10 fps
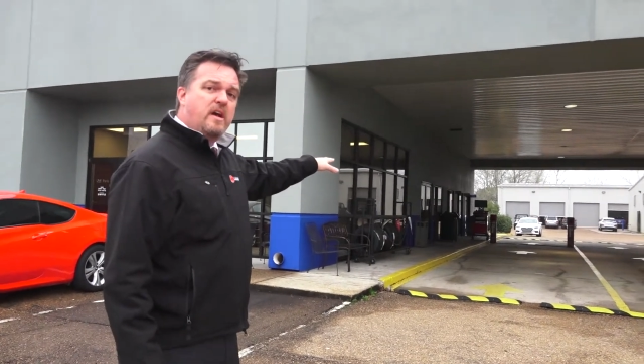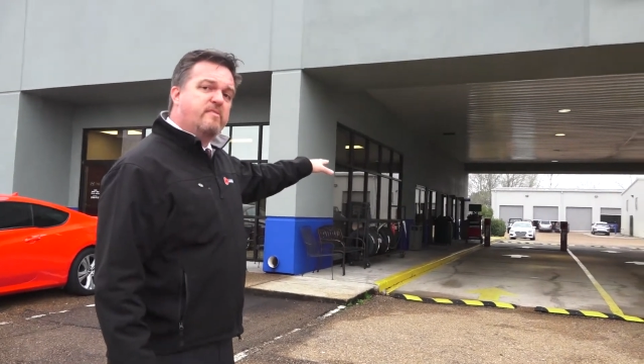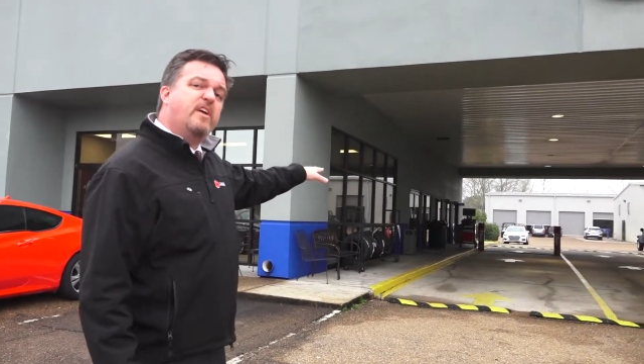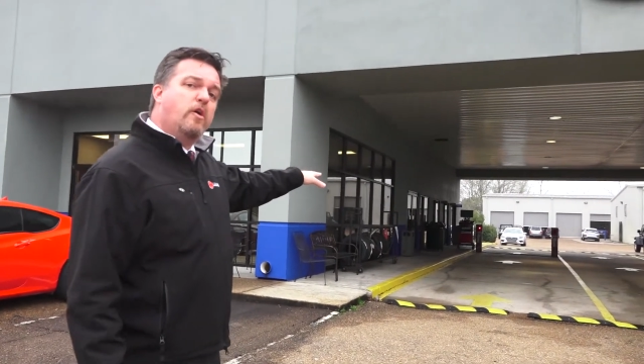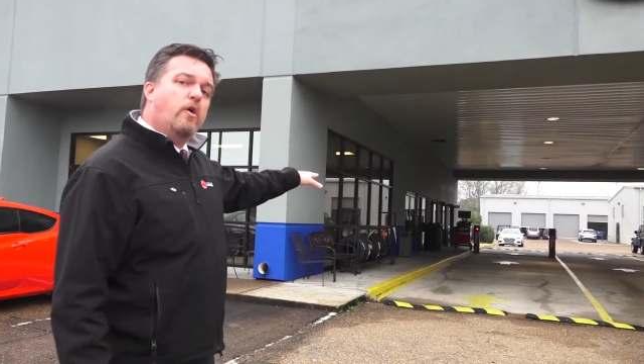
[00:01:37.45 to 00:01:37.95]

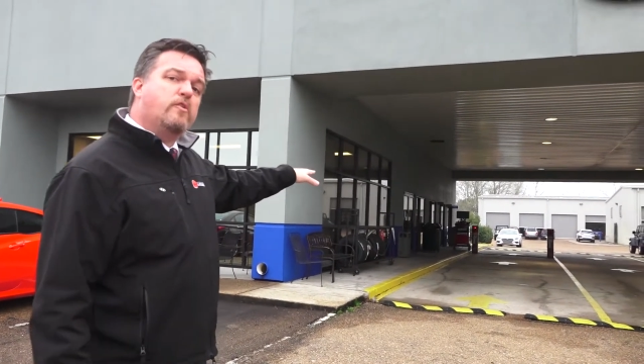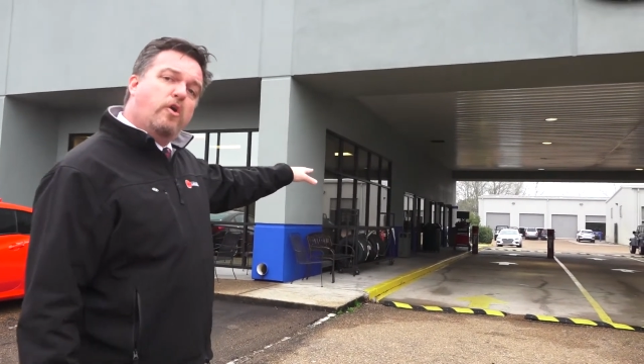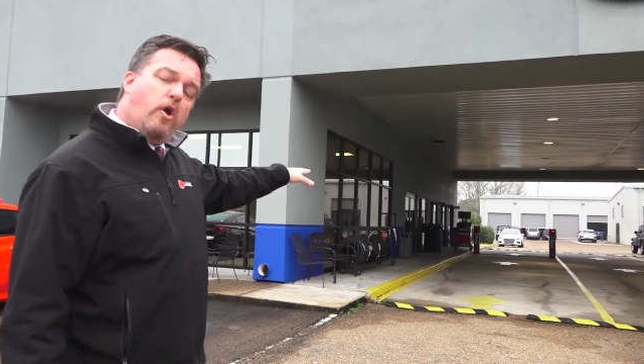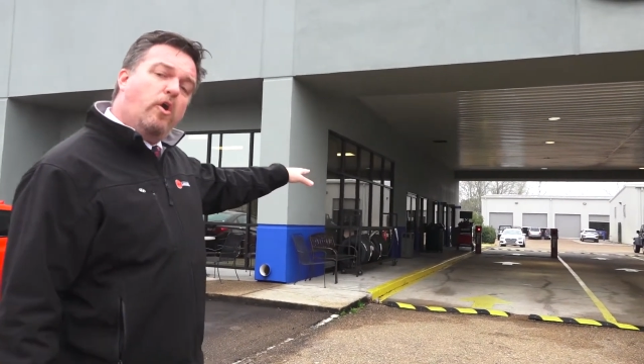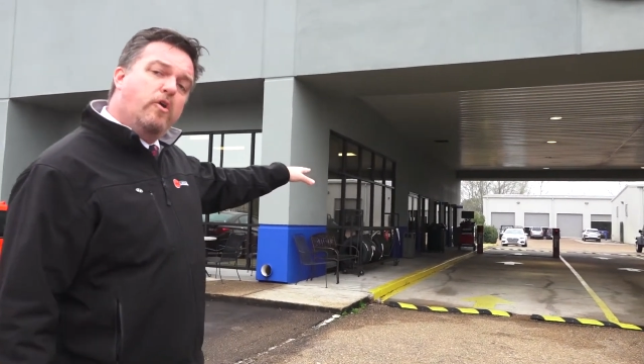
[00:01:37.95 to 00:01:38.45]
If there are
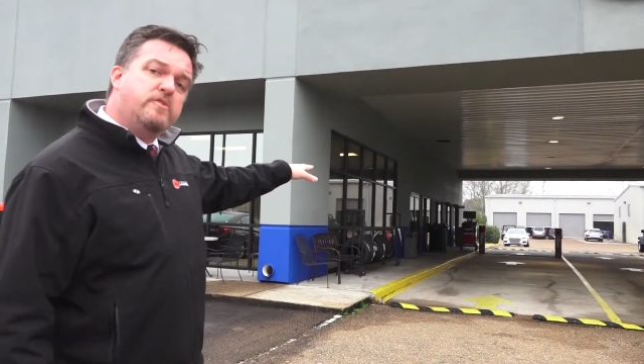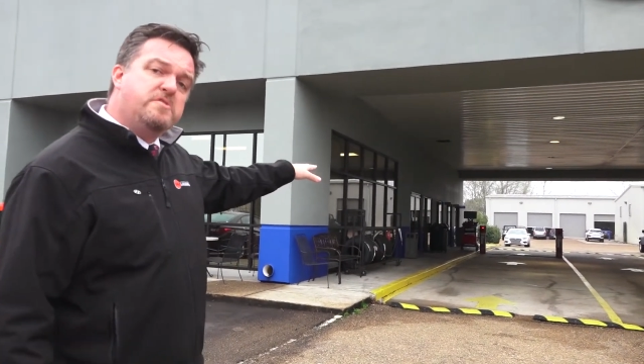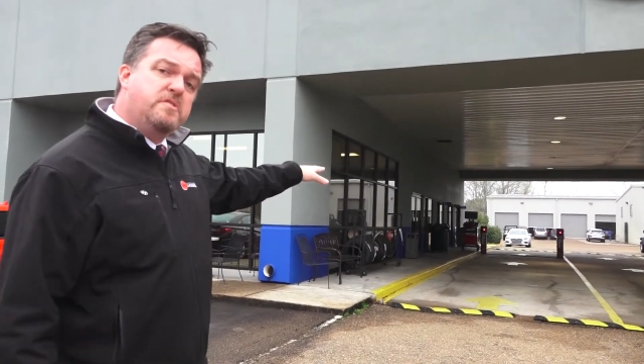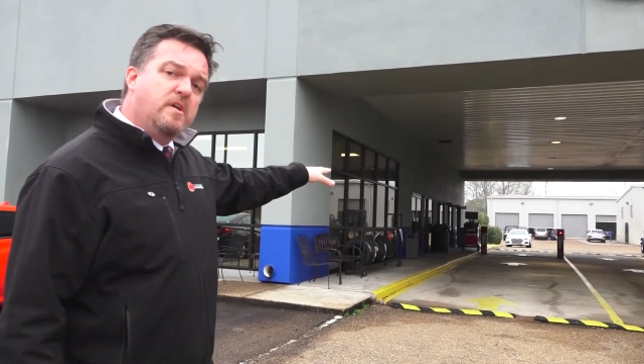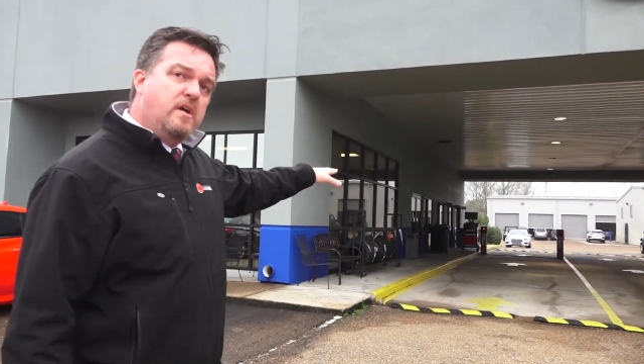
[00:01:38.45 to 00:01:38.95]

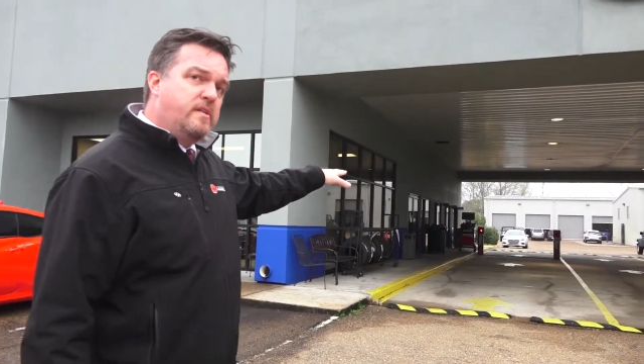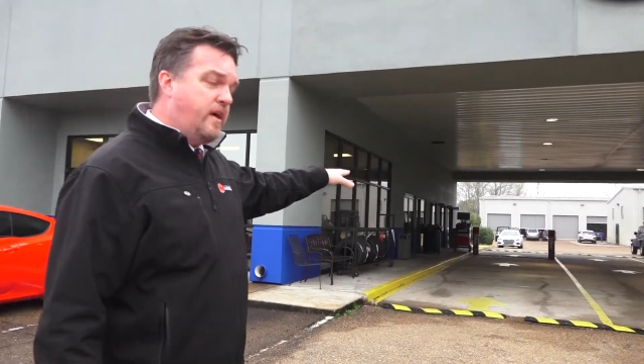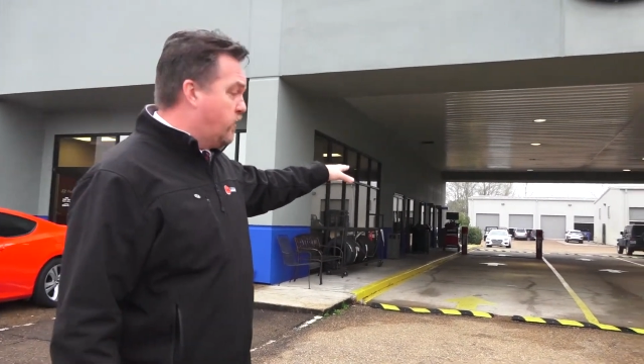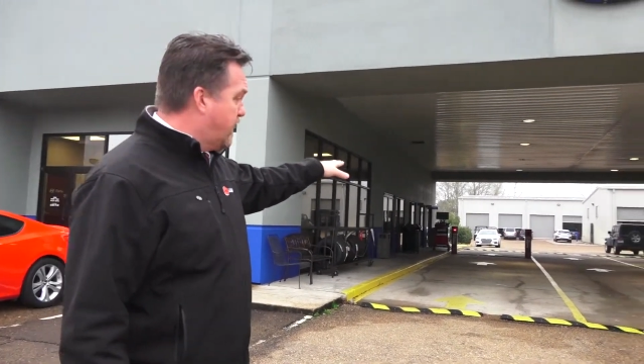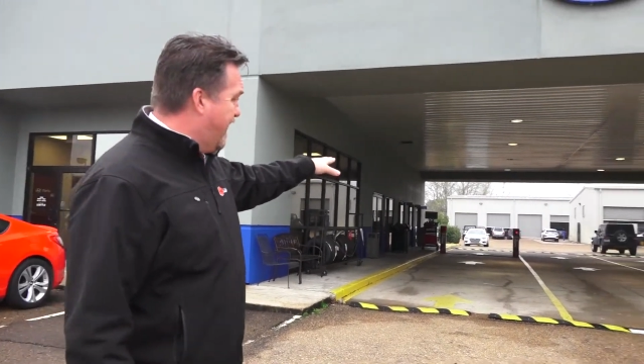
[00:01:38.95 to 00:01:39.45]
cars
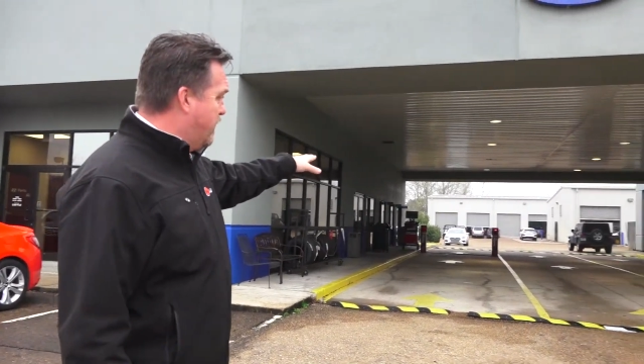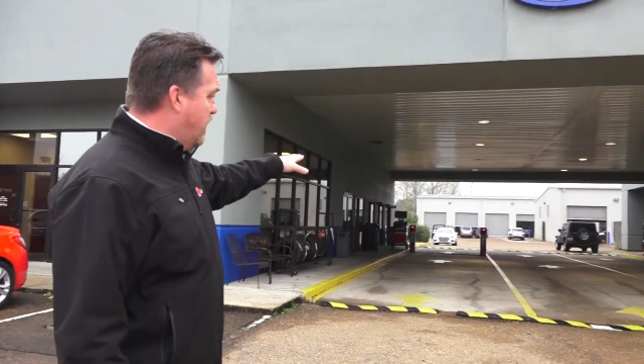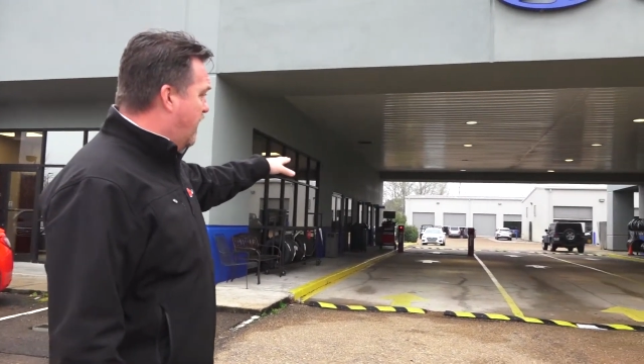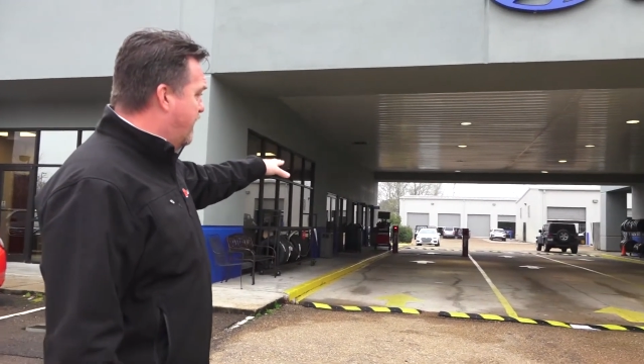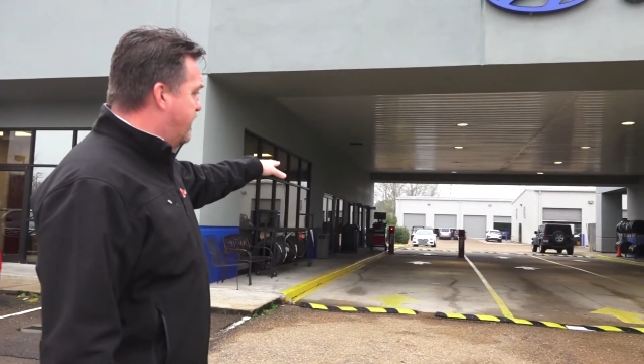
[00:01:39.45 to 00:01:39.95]
that are kind
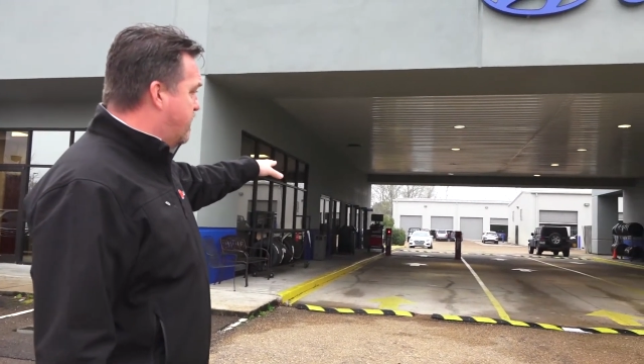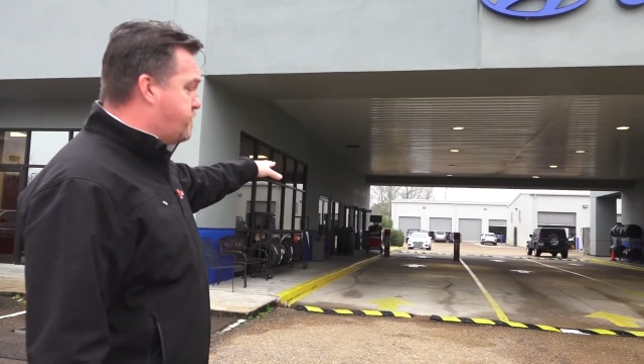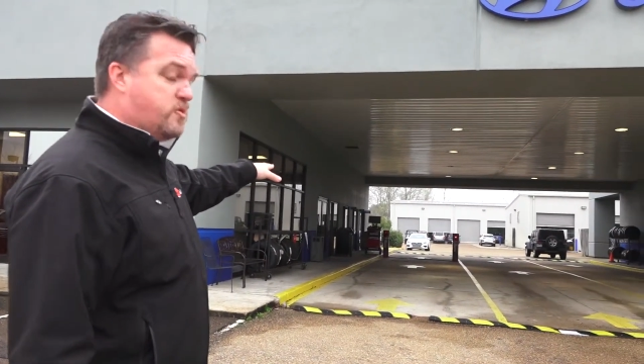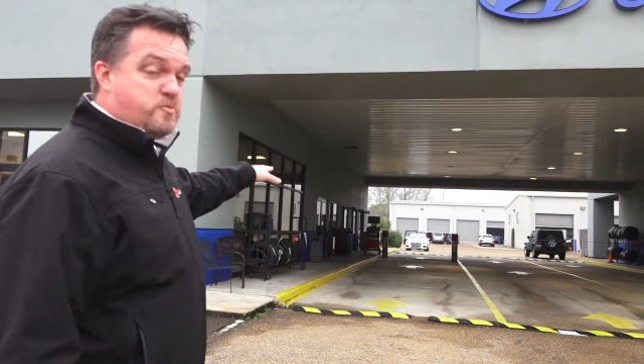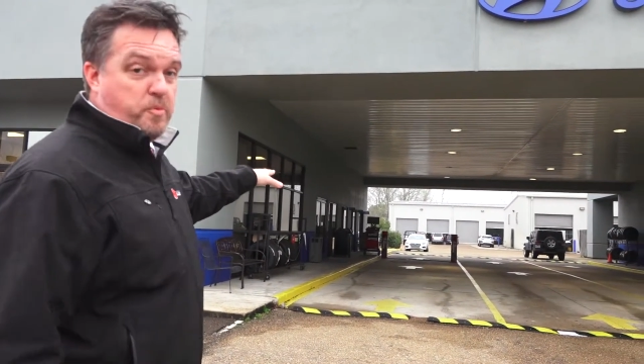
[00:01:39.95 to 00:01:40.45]
of lined
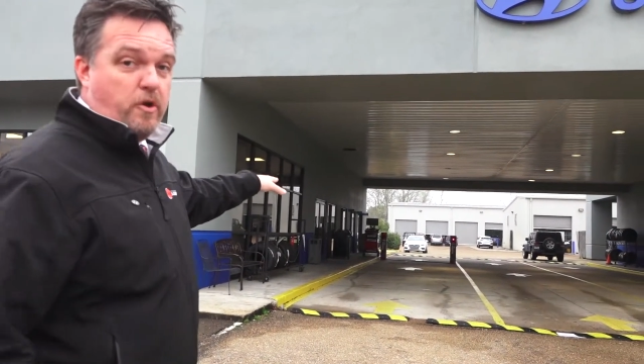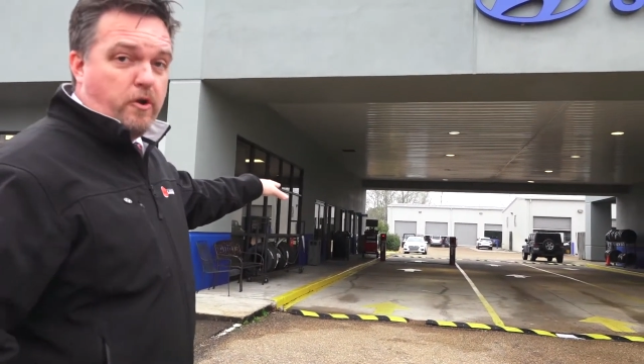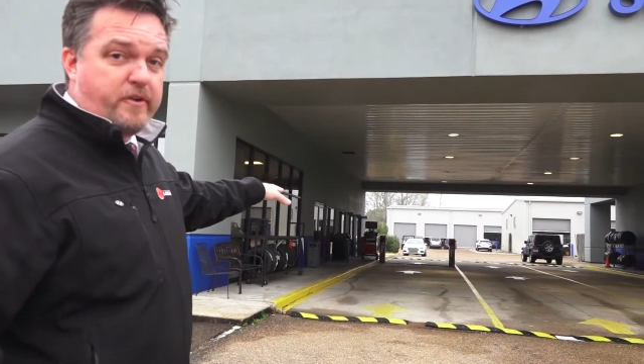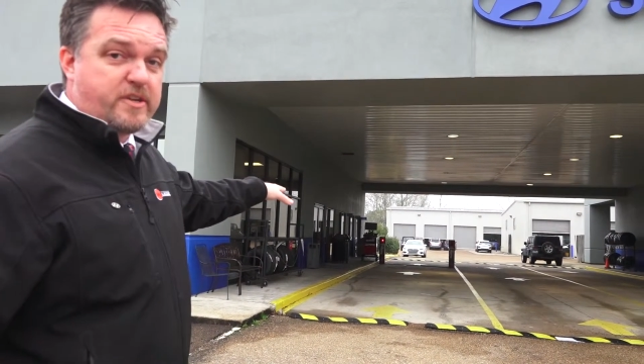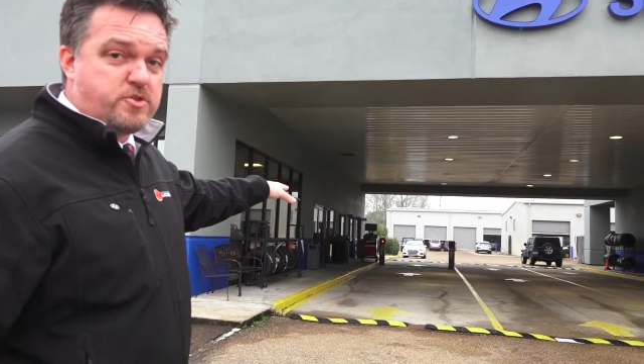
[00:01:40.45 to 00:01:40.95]
up because we
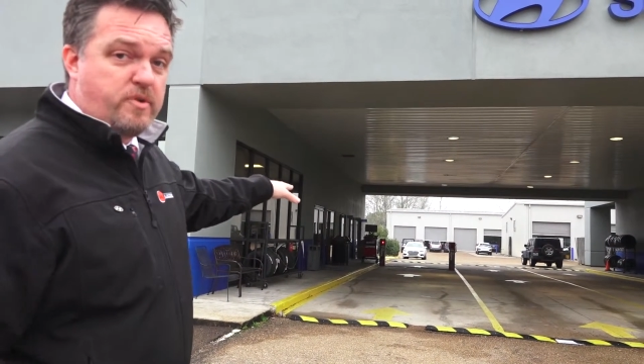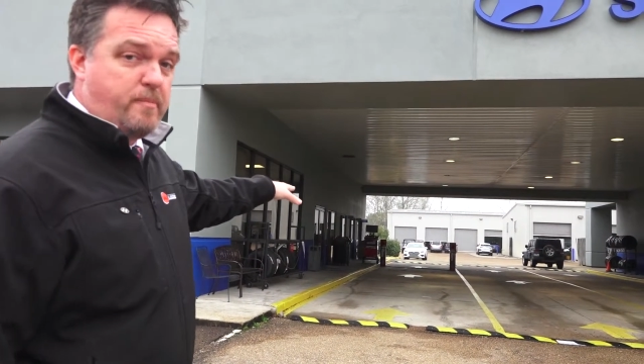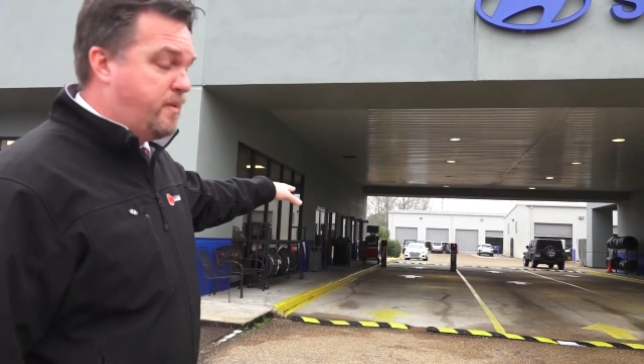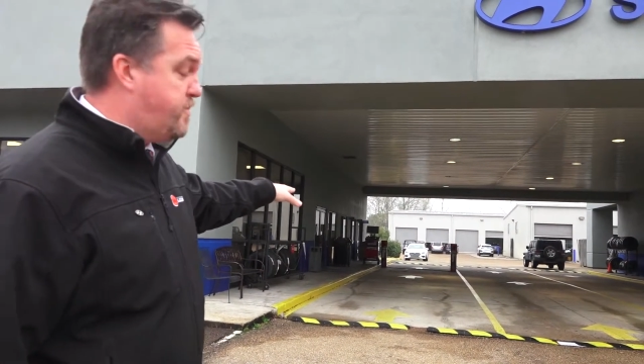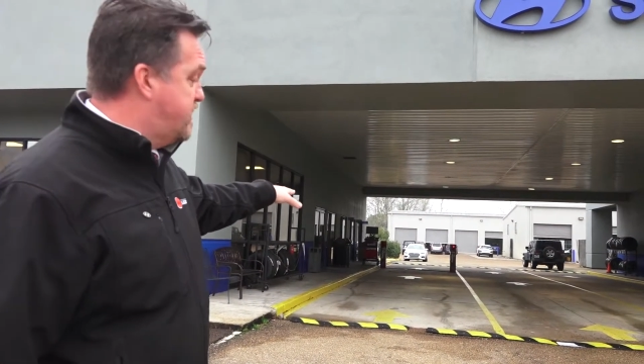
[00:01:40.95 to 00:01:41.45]
are
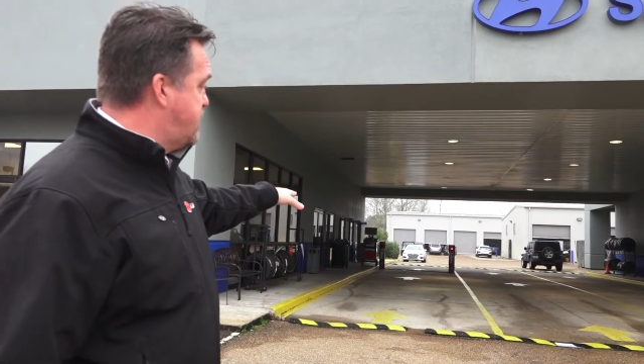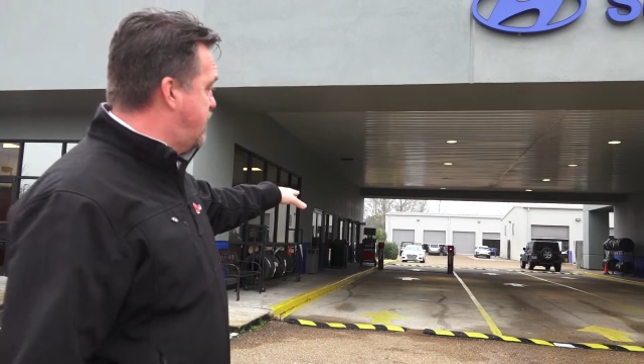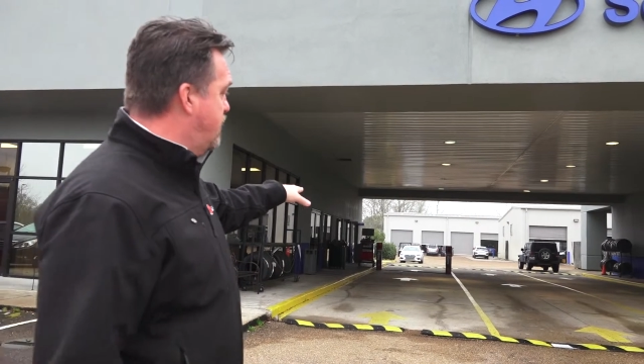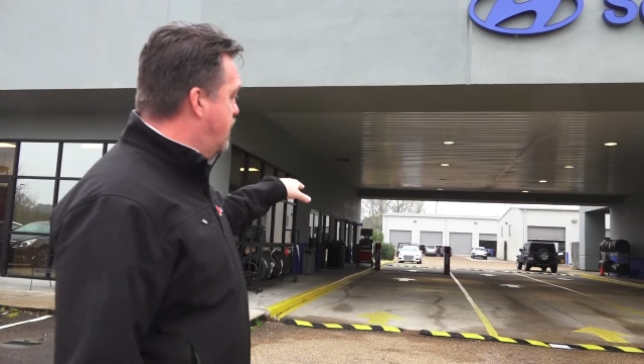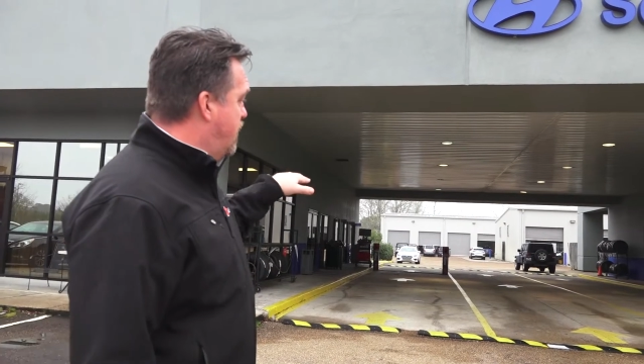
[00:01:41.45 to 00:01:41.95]
extremely busy,